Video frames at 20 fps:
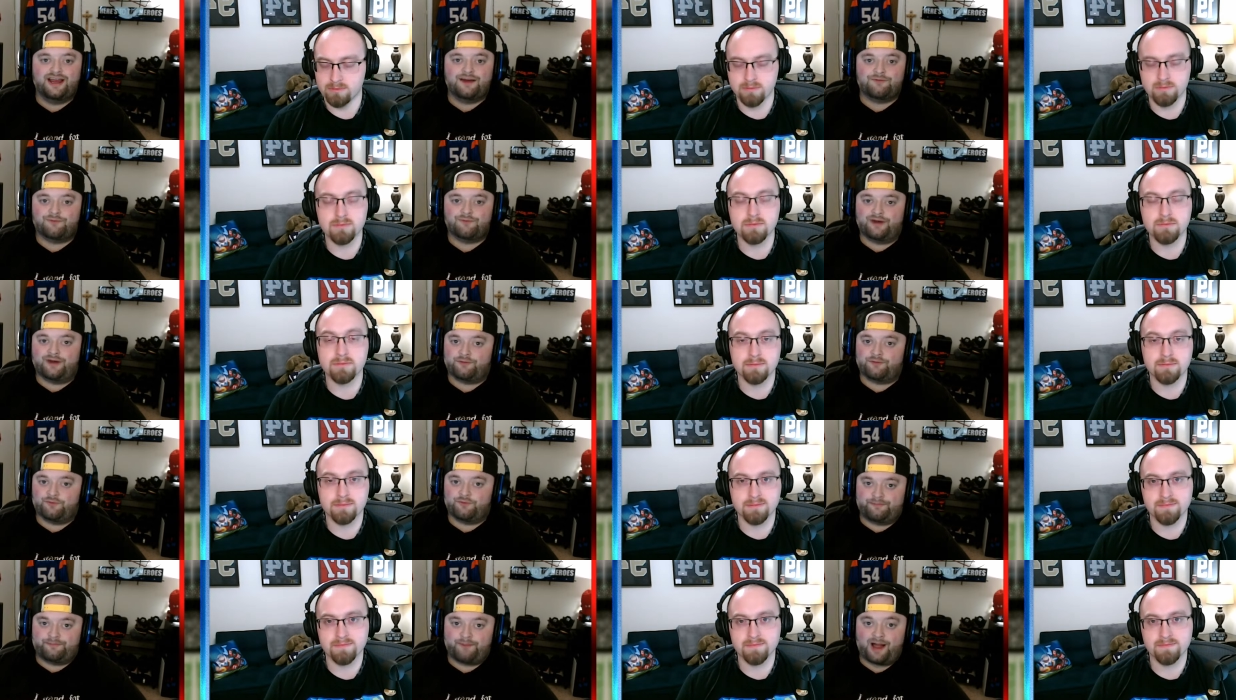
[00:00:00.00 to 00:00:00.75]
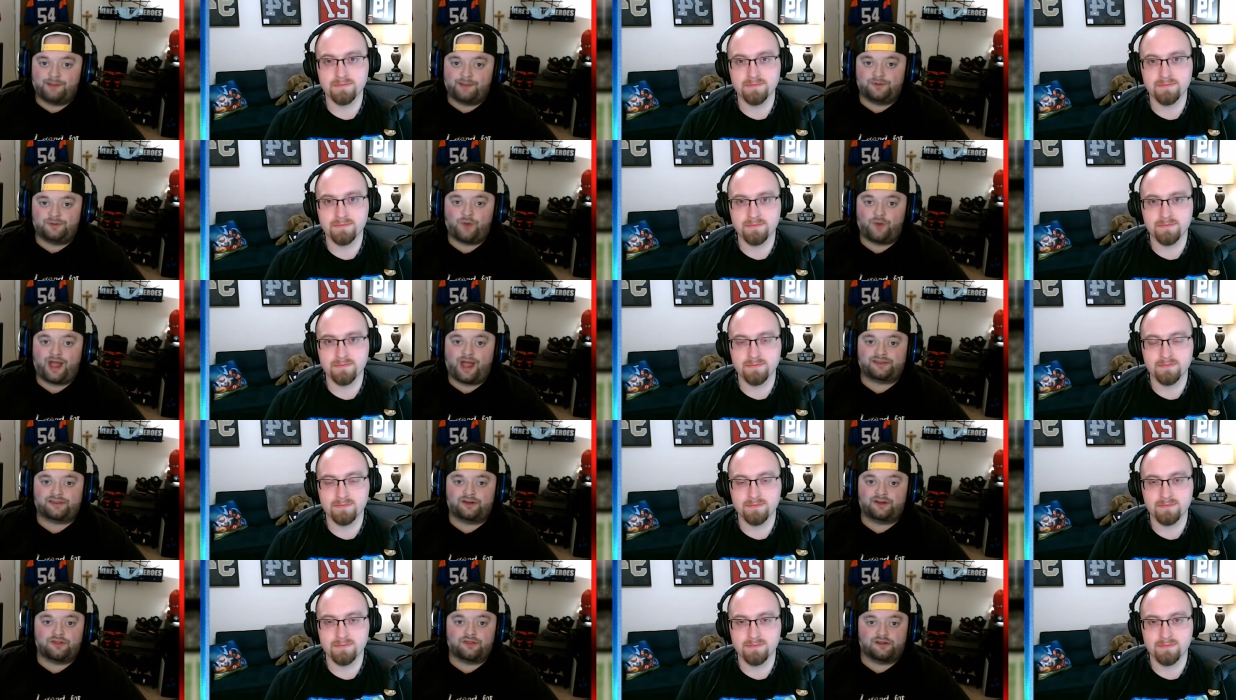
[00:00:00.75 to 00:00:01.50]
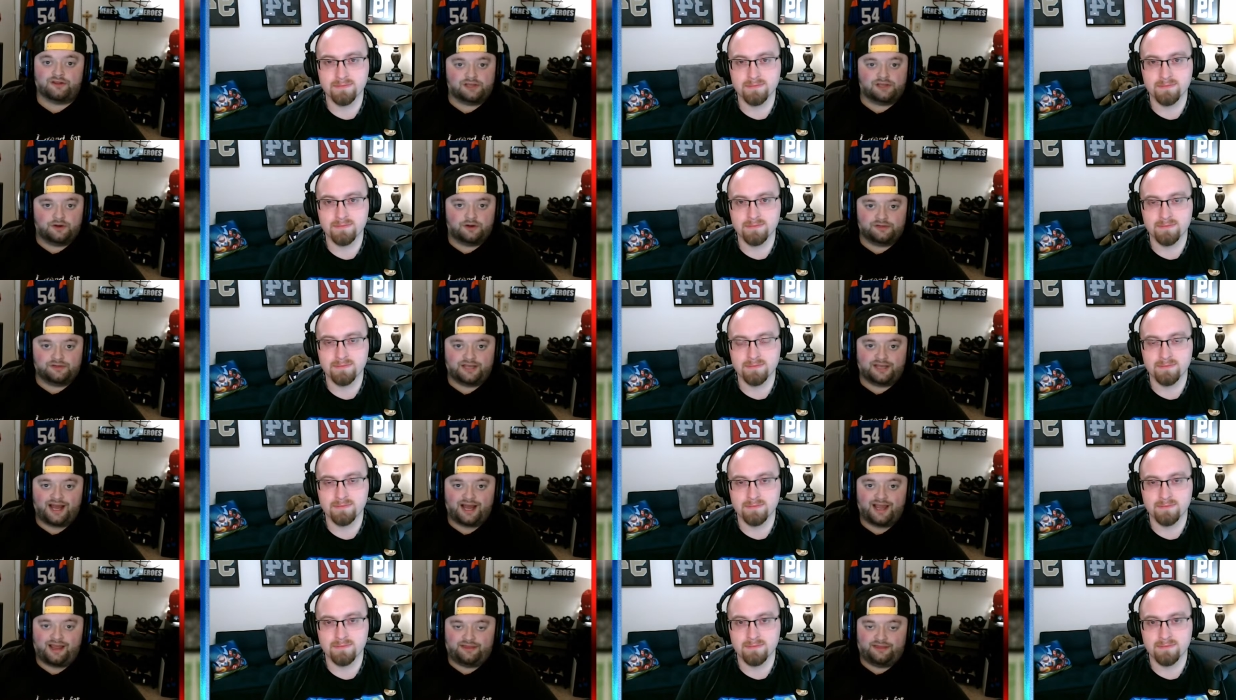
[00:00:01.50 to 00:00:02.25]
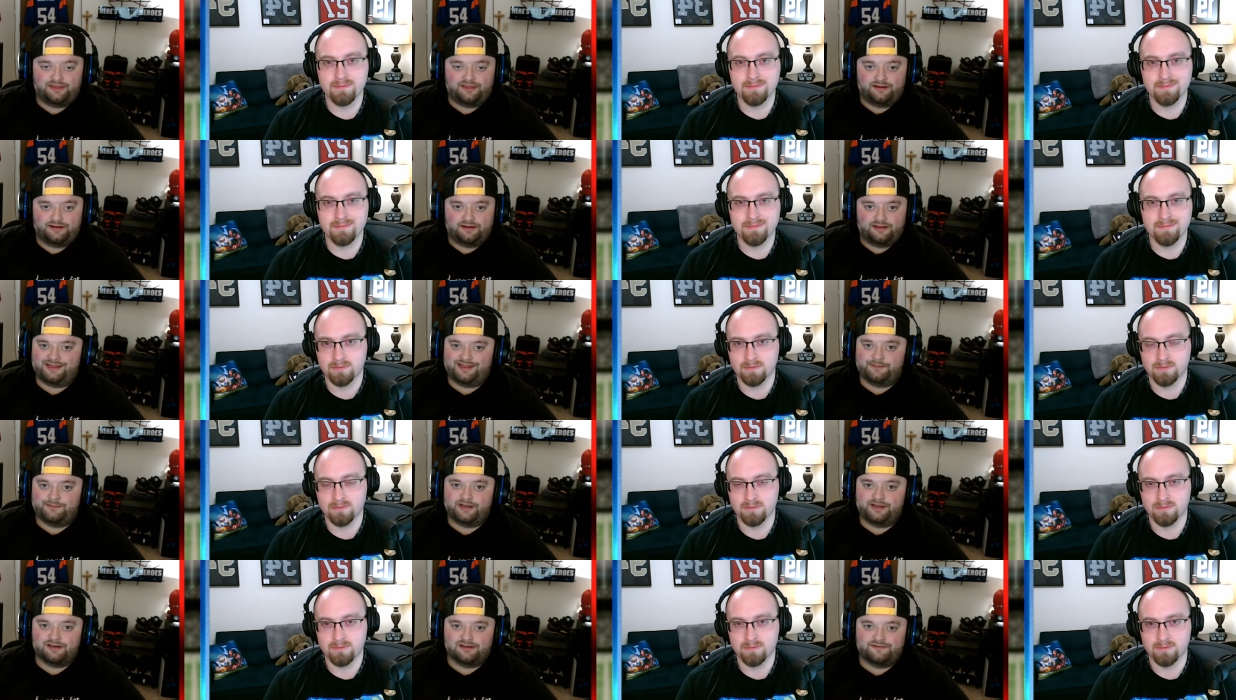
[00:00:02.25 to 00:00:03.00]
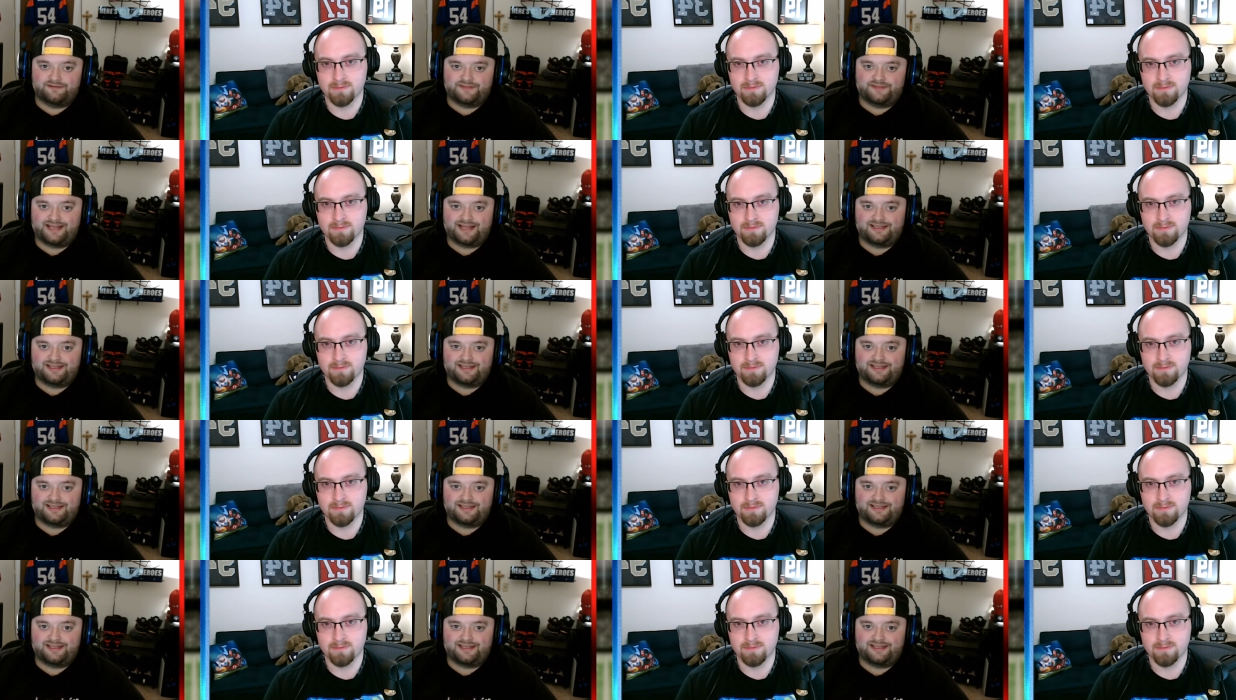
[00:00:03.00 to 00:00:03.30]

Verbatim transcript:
Speaker 1: With with Bobby Wagner, the lone guy on the, the middle of that